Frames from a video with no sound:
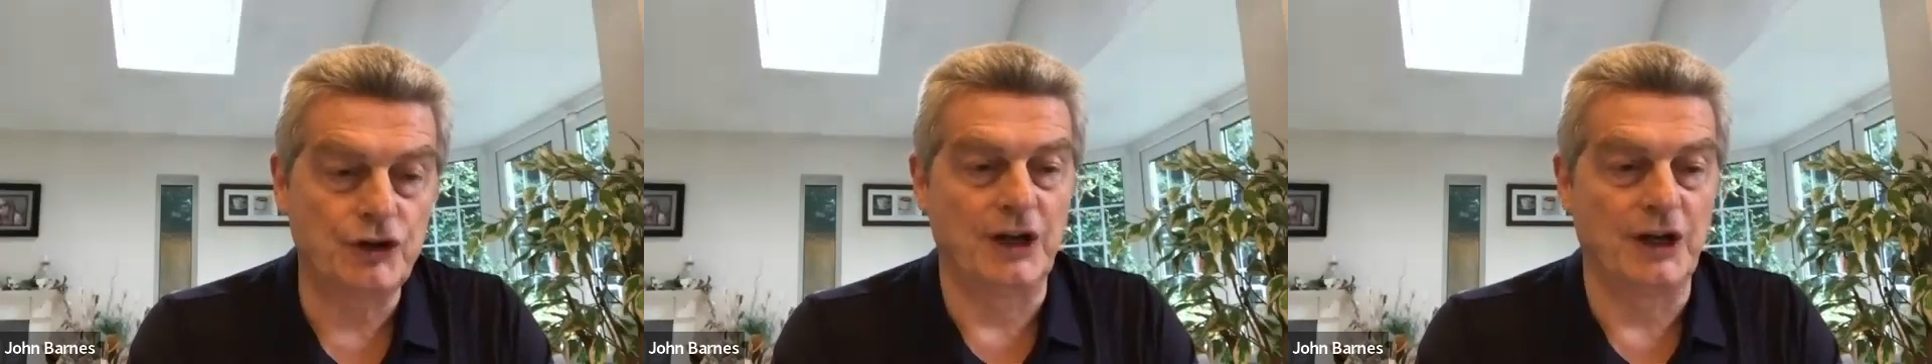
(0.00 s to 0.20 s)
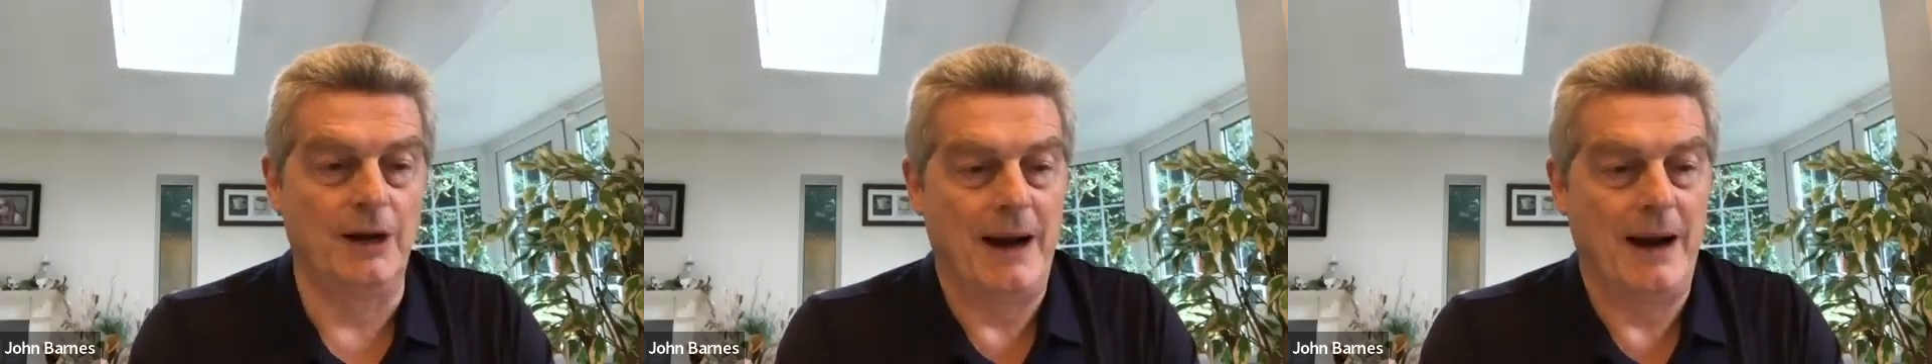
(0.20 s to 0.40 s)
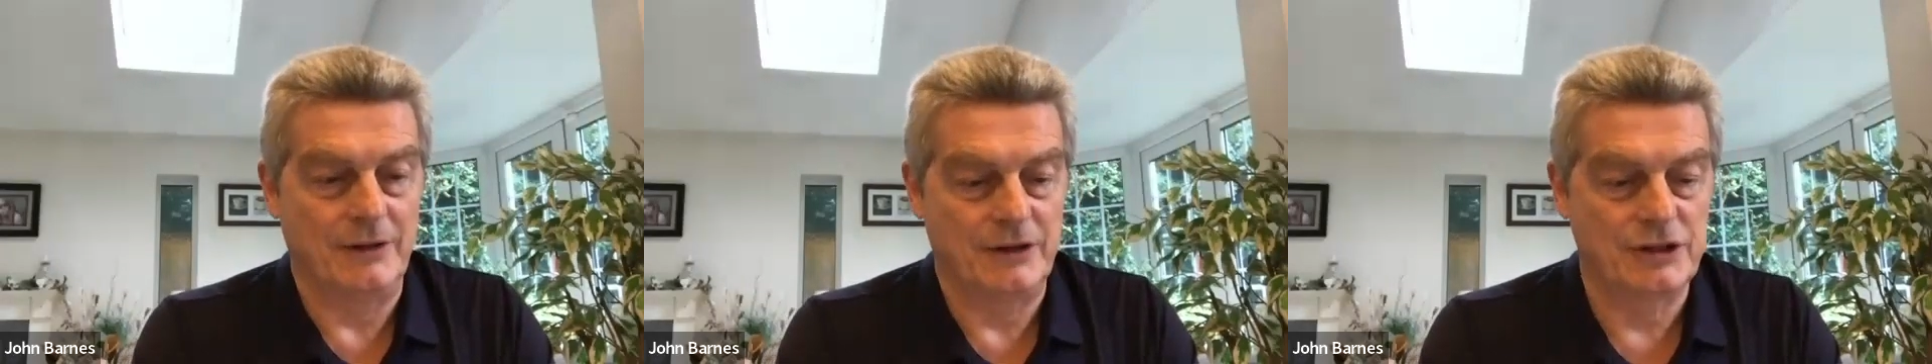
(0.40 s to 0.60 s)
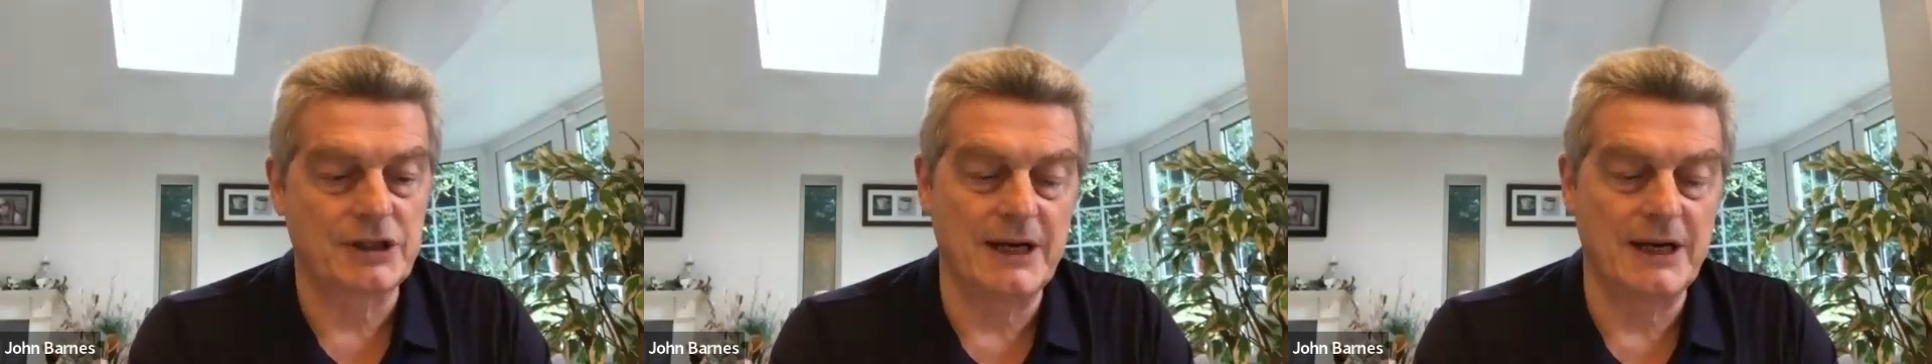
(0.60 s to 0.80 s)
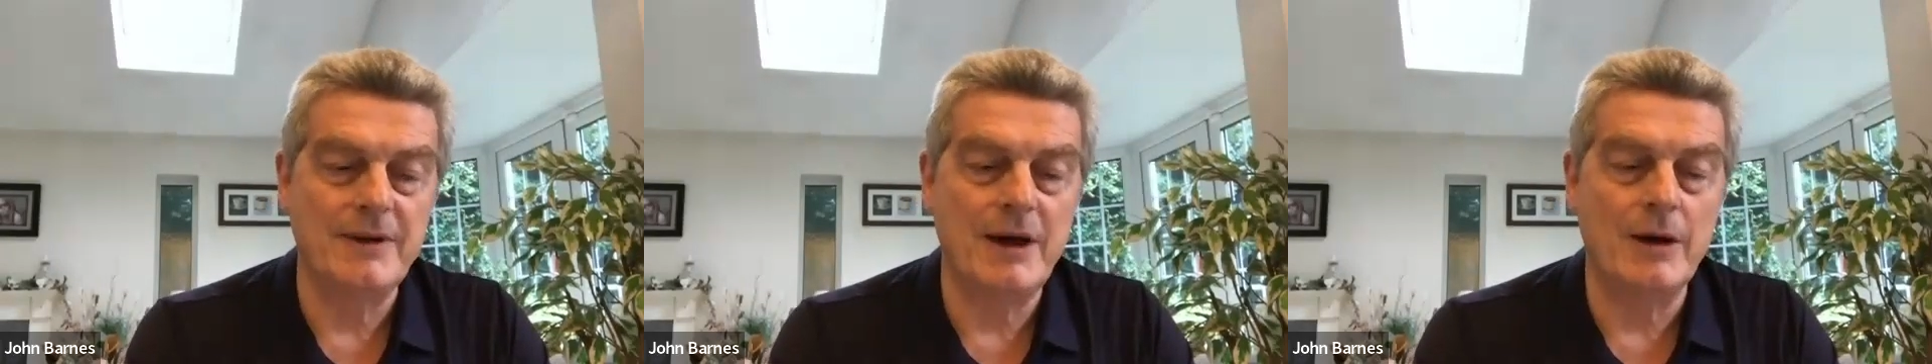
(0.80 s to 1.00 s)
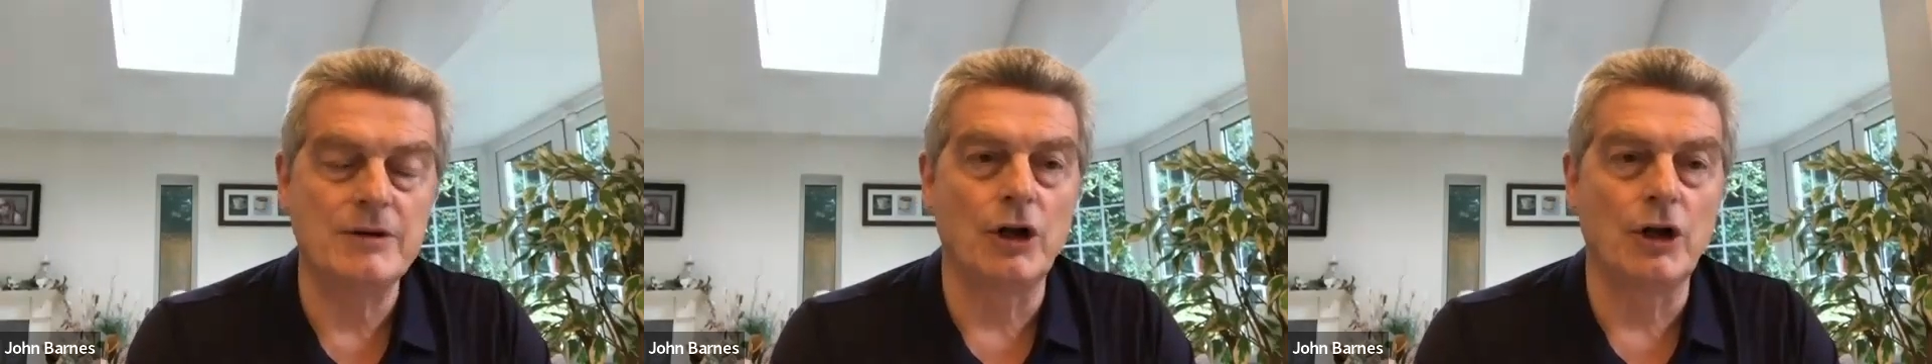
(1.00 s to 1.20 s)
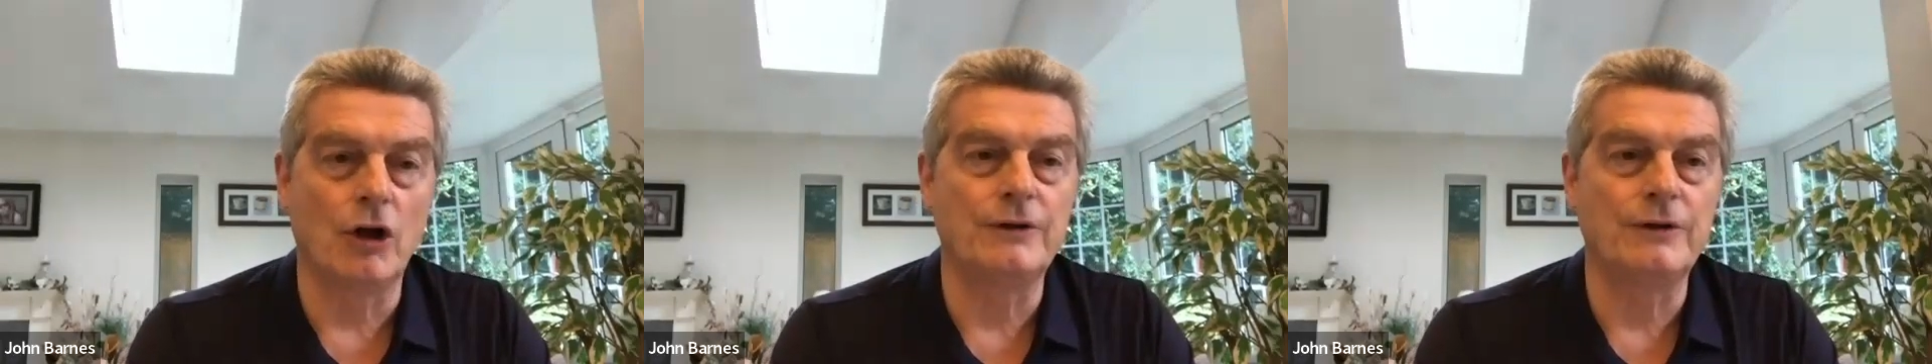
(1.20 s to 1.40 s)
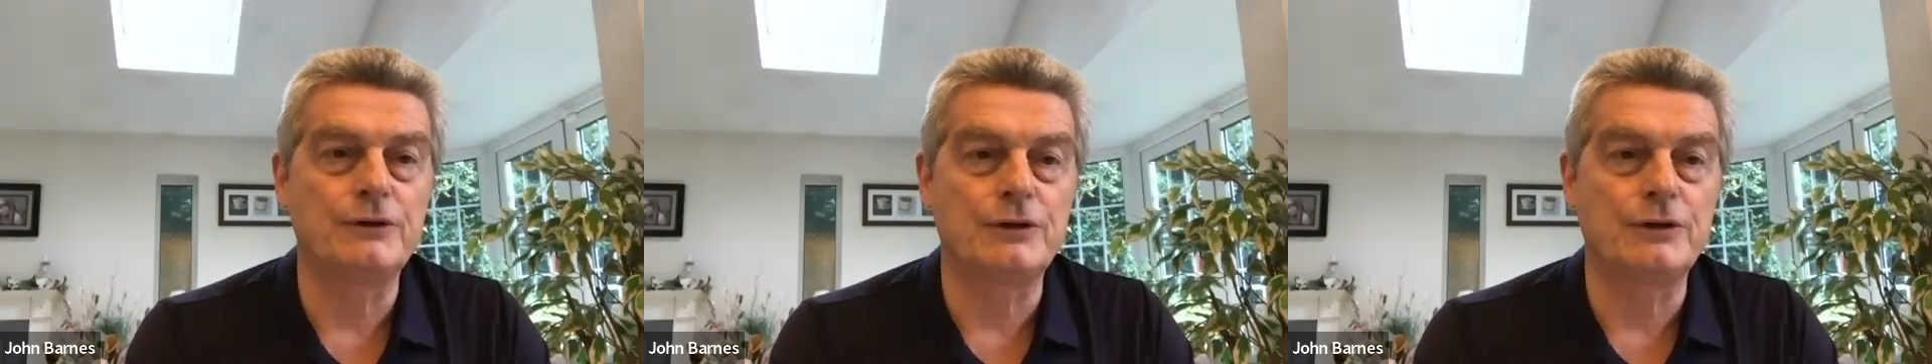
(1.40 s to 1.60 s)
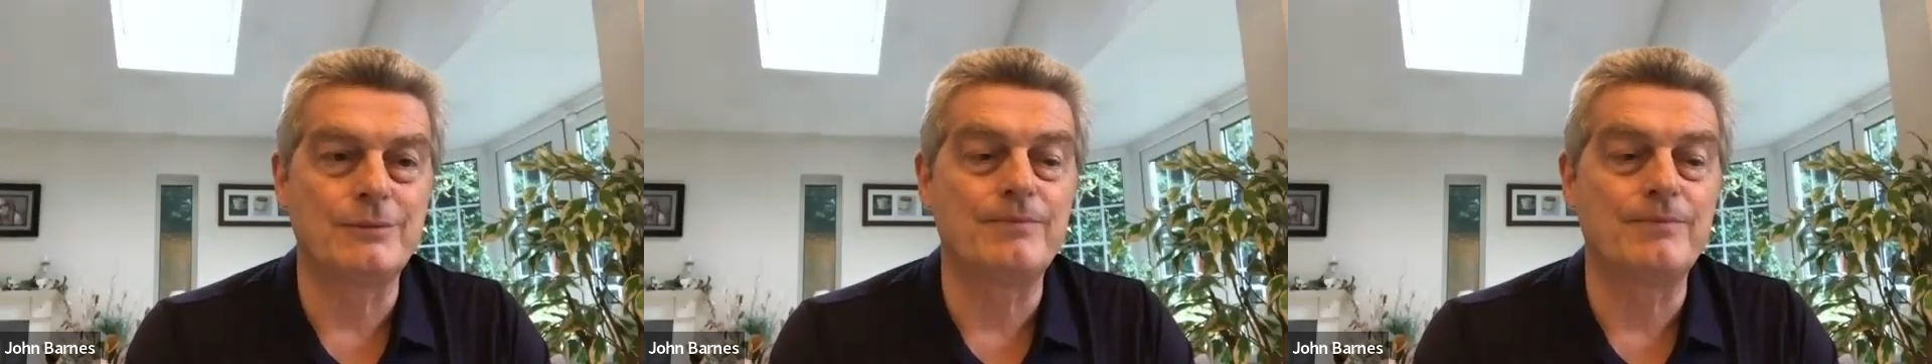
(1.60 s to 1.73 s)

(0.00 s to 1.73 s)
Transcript: thing about the scheme, there is a lot of